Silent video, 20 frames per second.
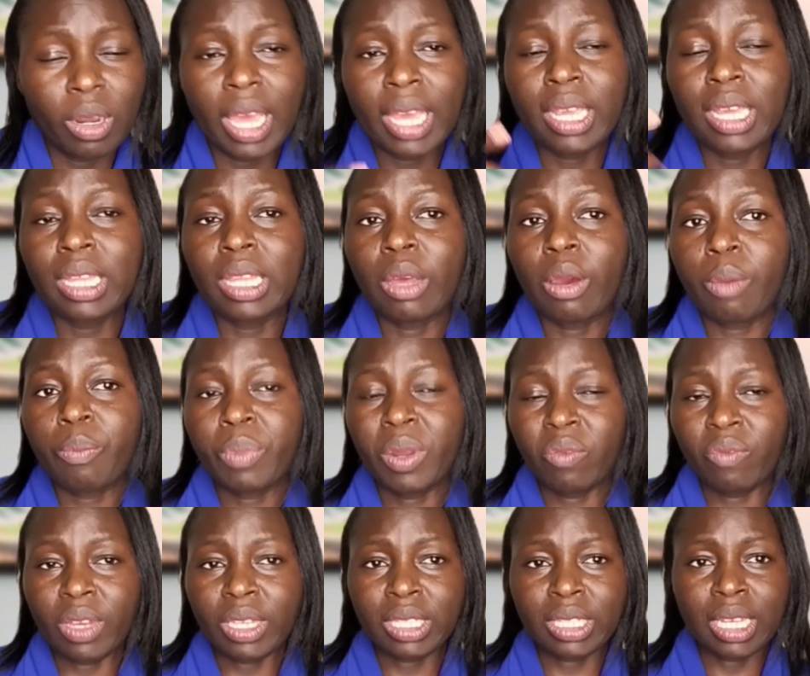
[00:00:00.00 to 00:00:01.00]
like in our
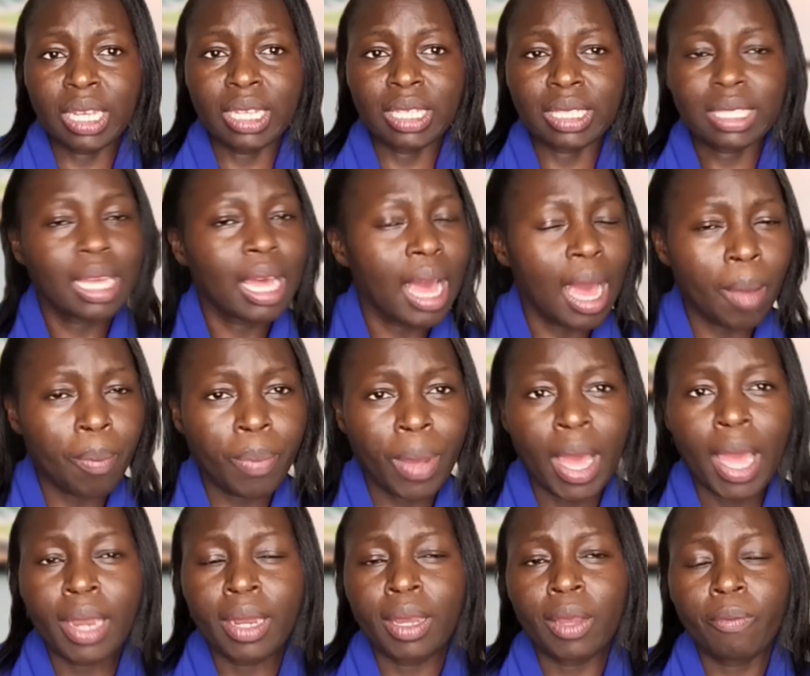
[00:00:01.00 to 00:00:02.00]
previous case.
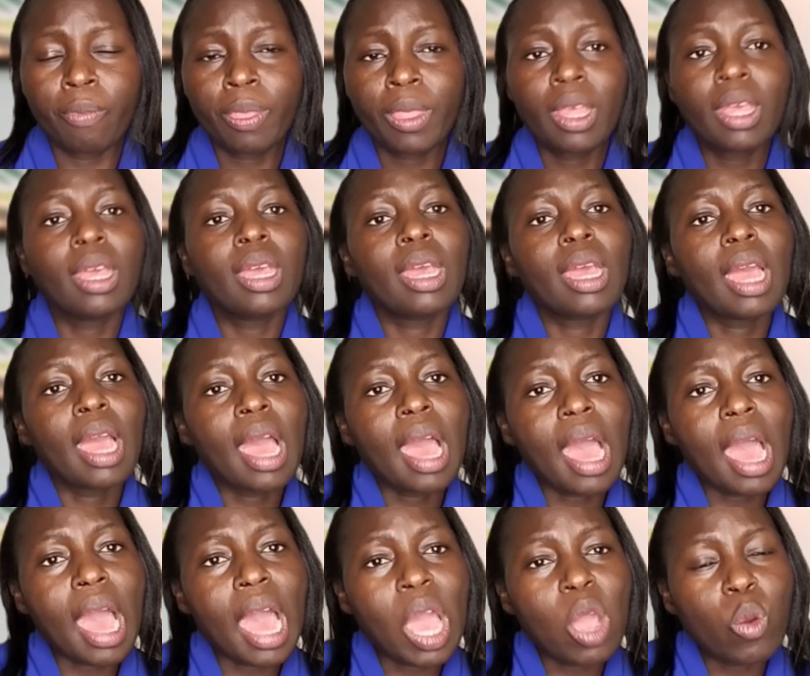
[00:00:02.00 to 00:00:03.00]
Apana.
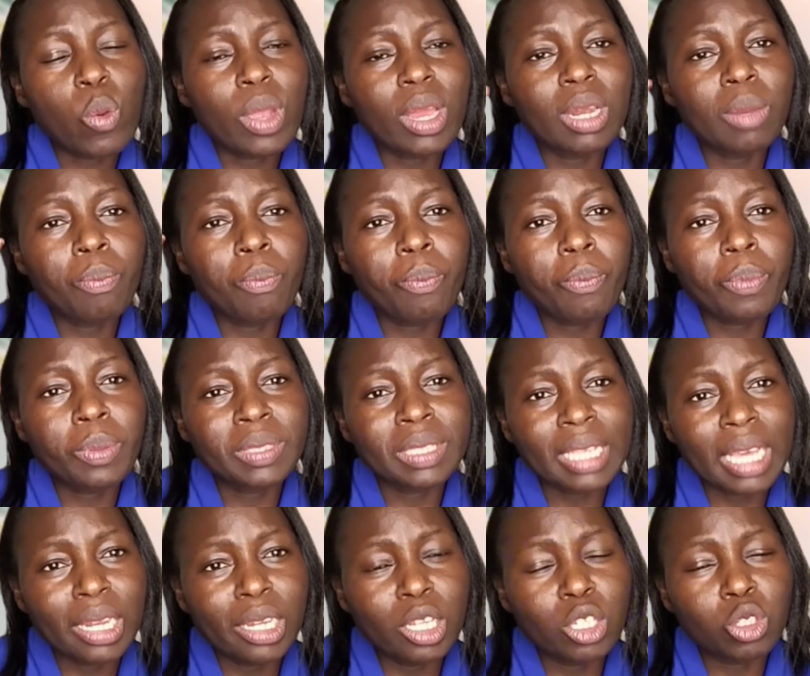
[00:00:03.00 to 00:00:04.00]
I will
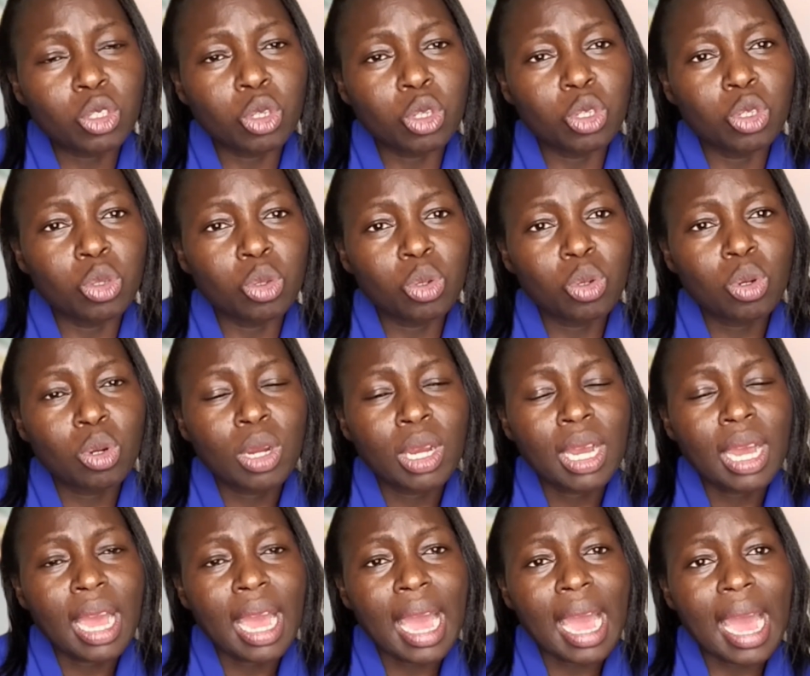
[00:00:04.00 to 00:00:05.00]
sell it to you
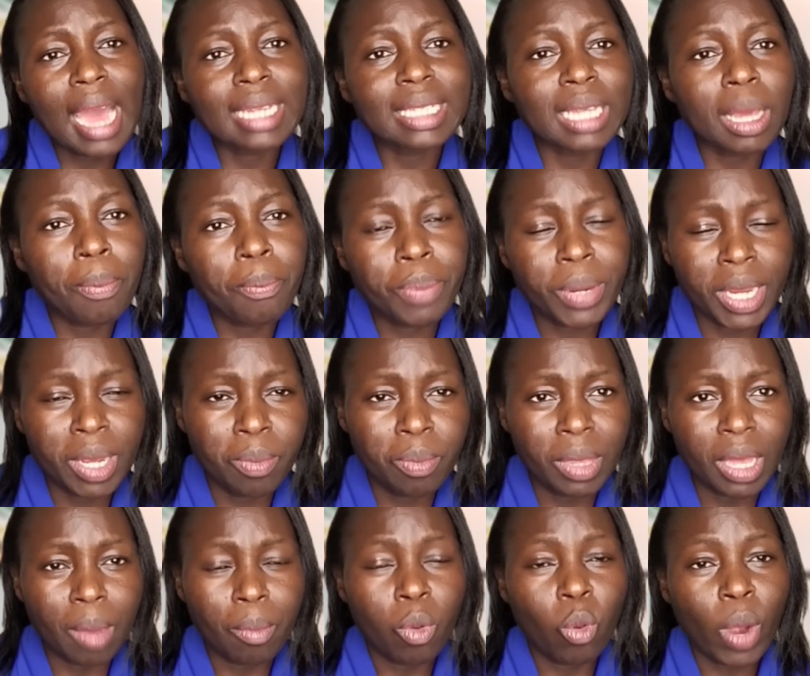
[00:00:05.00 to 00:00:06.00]
at a
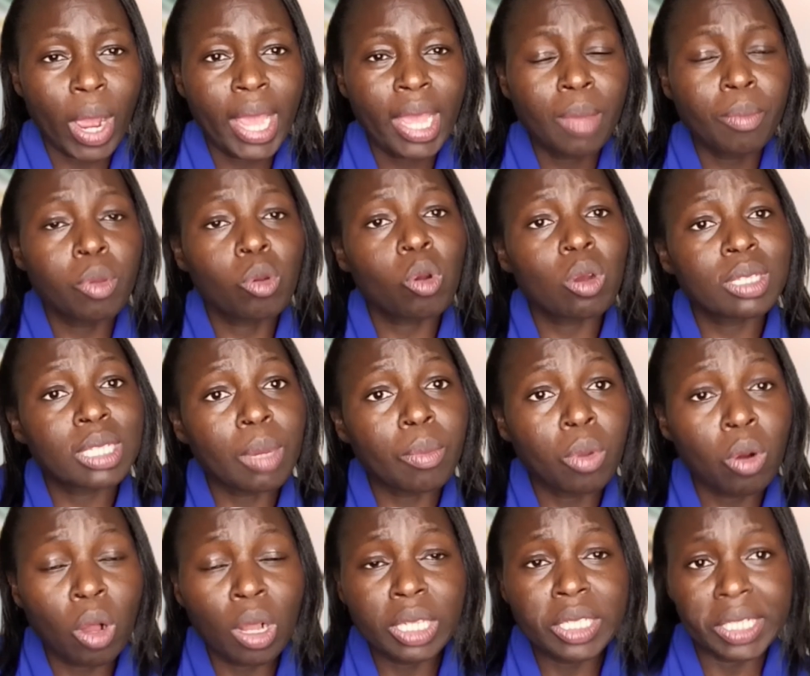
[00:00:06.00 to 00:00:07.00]
premium. Why? Because I'm
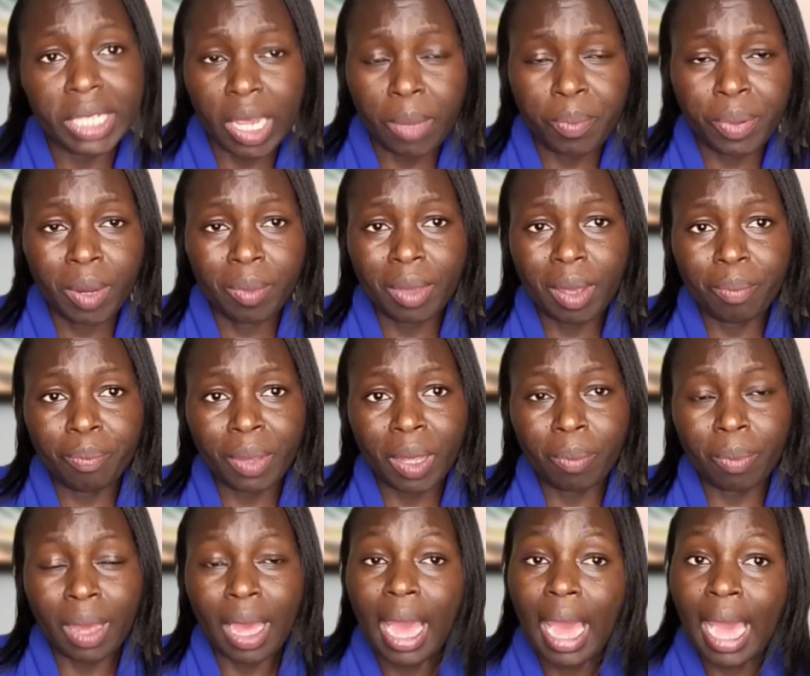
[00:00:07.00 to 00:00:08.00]
holding a premium
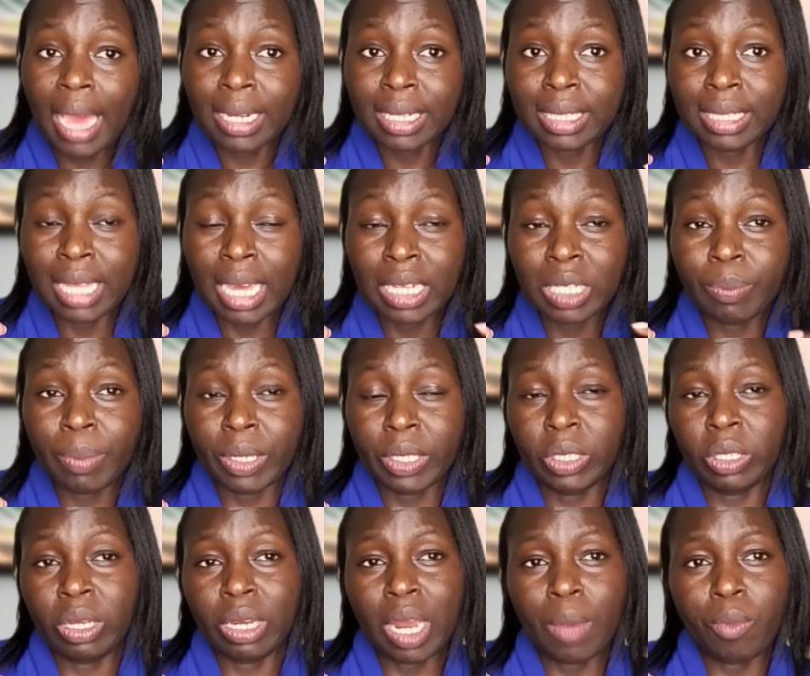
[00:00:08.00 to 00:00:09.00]
paper at that
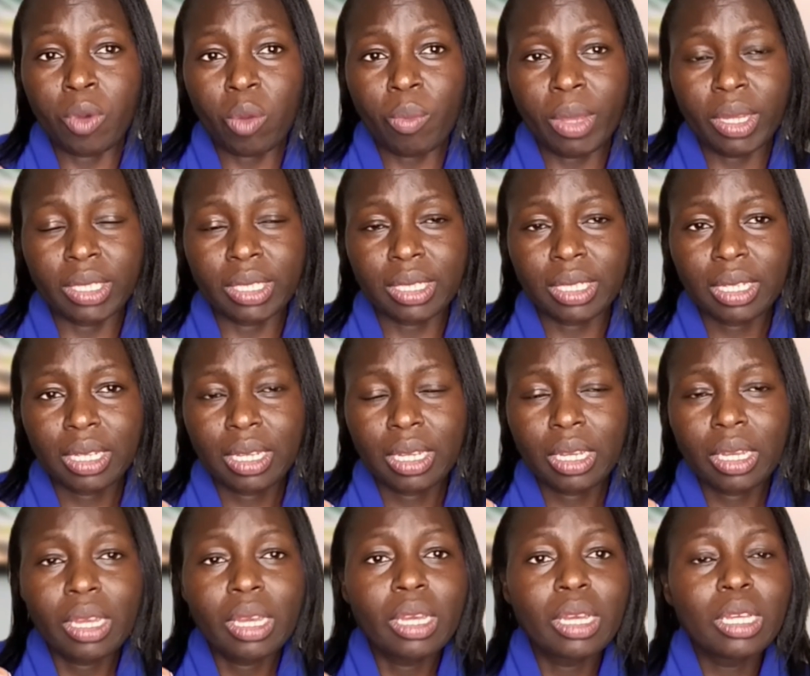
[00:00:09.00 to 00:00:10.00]
particular moment.
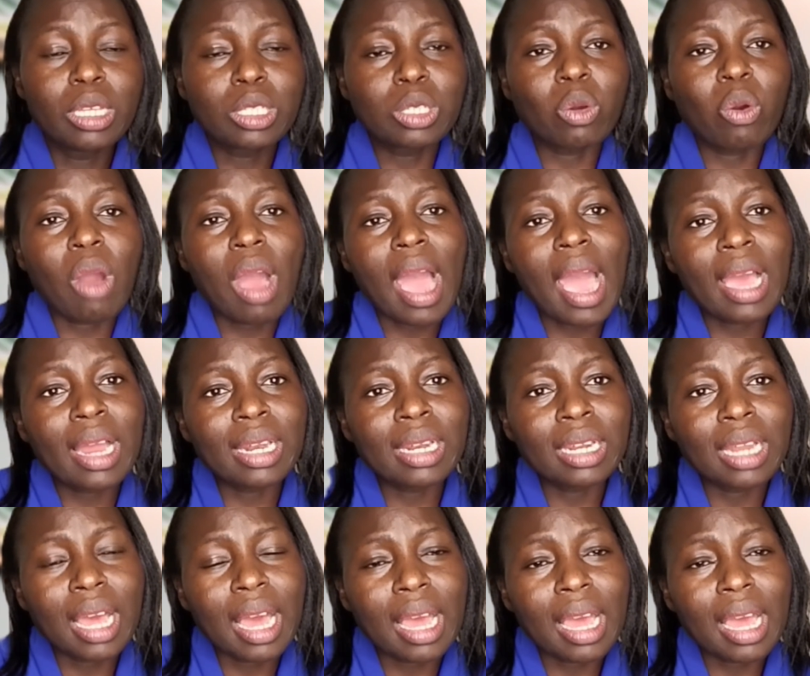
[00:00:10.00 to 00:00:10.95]
So I'll